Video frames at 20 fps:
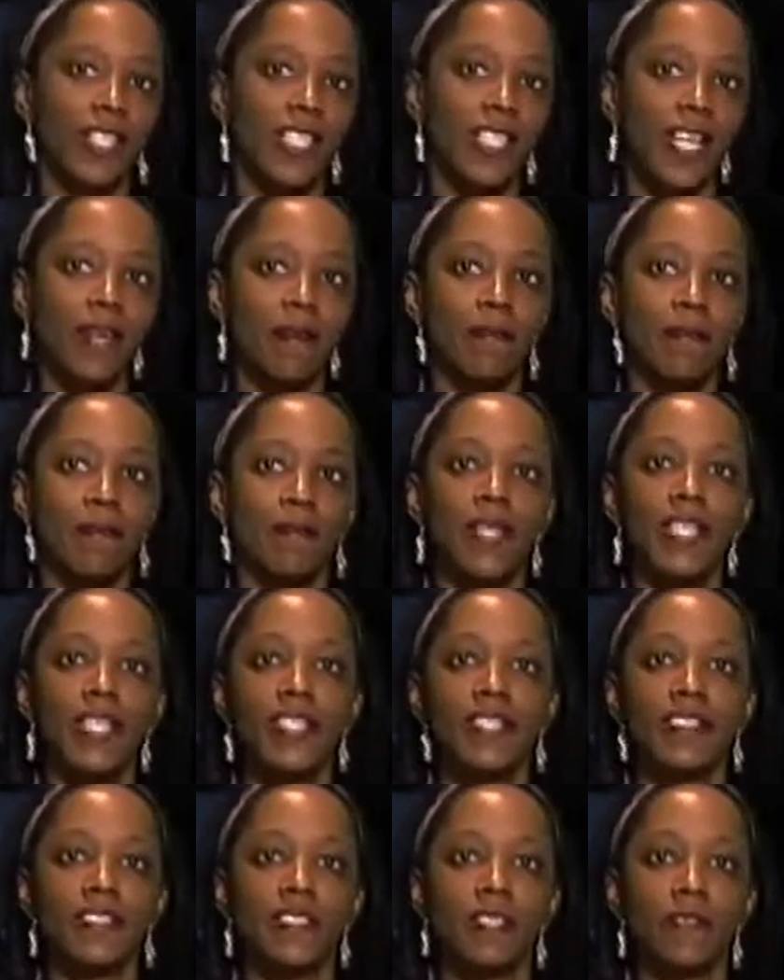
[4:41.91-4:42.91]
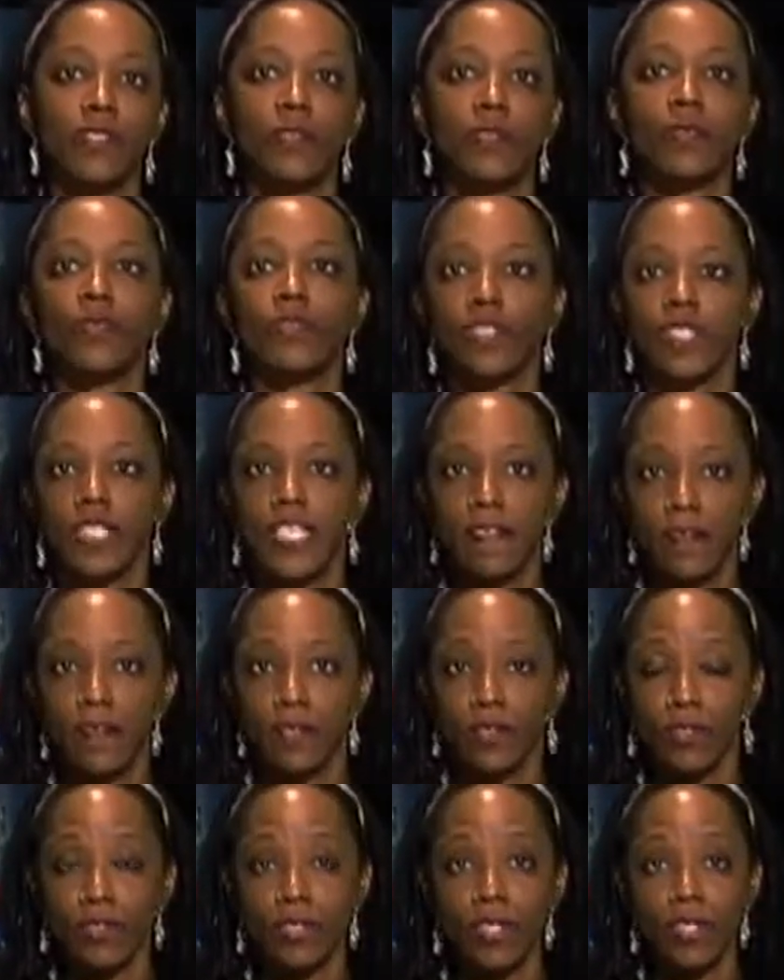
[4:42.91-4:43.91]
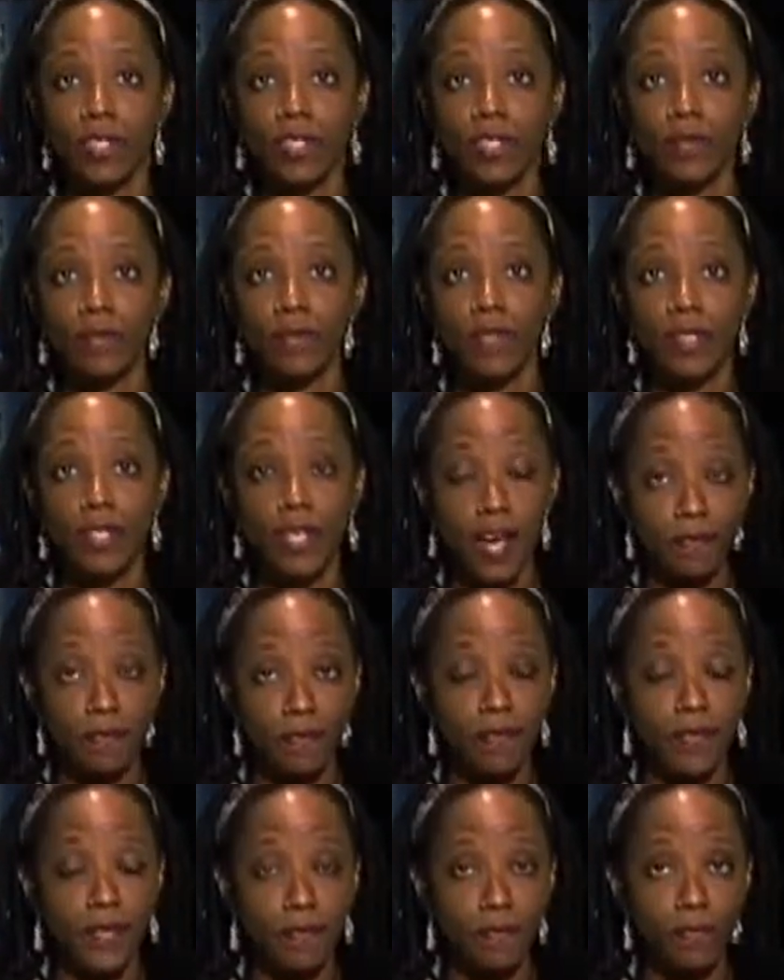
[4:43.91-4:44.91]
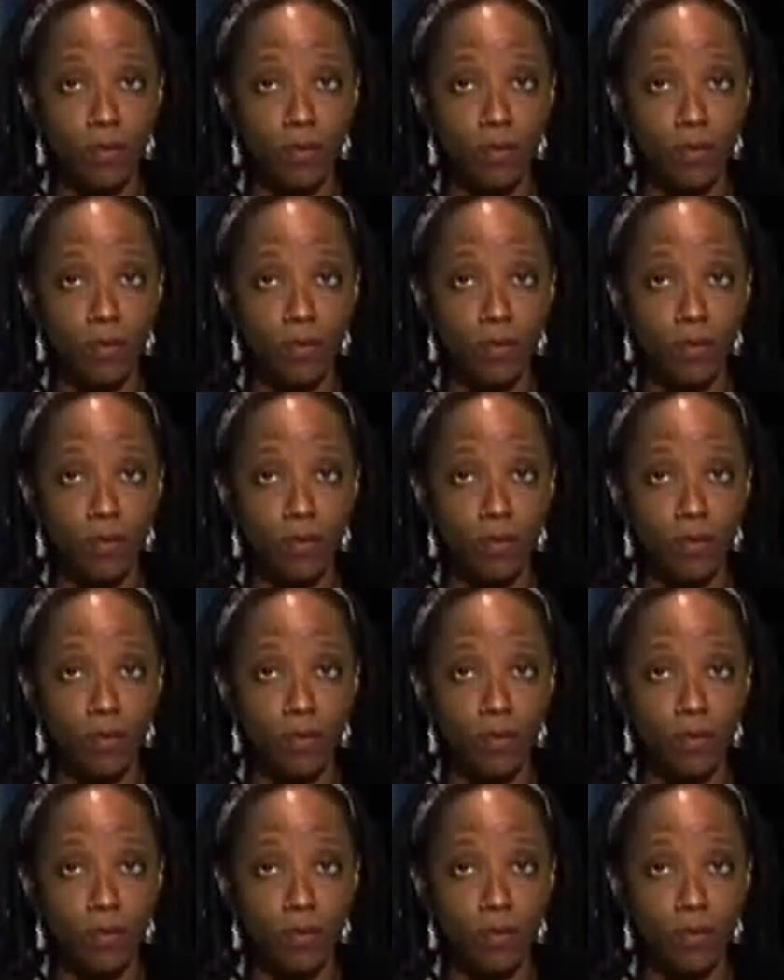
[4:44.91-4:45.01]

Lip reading: claimed millions of school leavers were not fit for